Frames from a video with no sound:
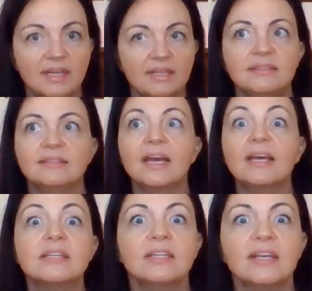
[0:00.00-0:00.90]
And
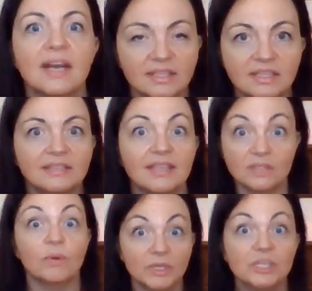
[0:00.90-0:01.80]
that's the thing. I think
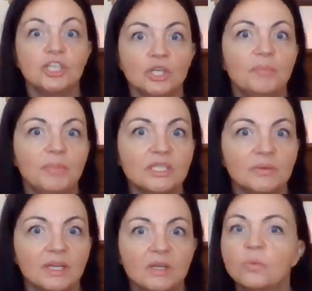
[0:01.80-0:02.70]
that's what we should be
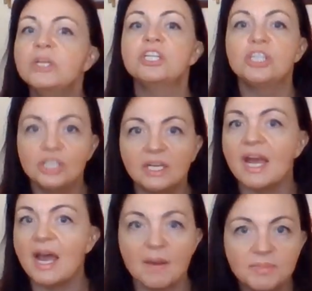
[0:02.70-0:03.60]
doing. We
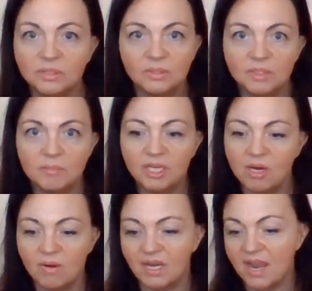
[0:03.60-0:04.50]
should absolutely be
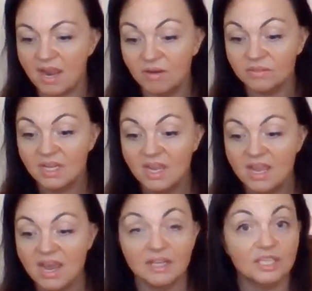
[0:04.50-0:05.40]
going out
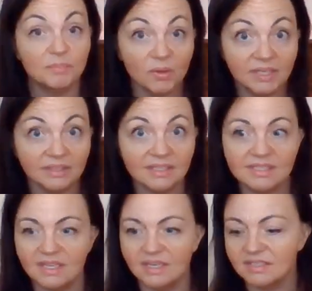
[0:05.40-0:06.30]
and exploring
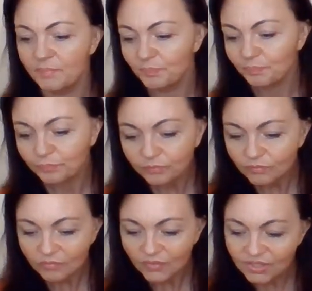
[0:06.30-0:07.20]
these things.
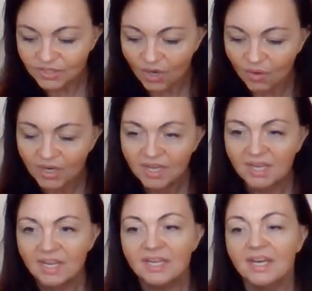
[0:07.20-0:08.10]
So
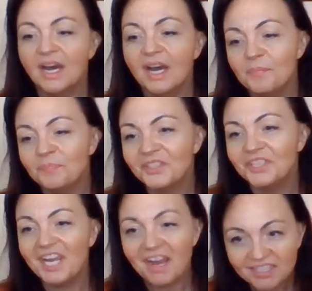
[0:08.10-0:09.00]
um,
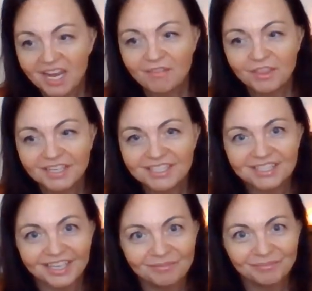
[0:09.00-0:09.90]
you have to have a thick
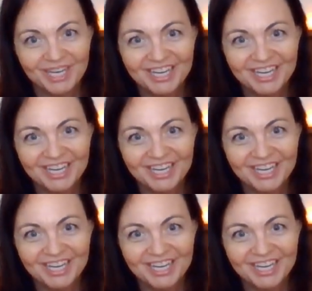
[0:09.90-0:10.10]
skin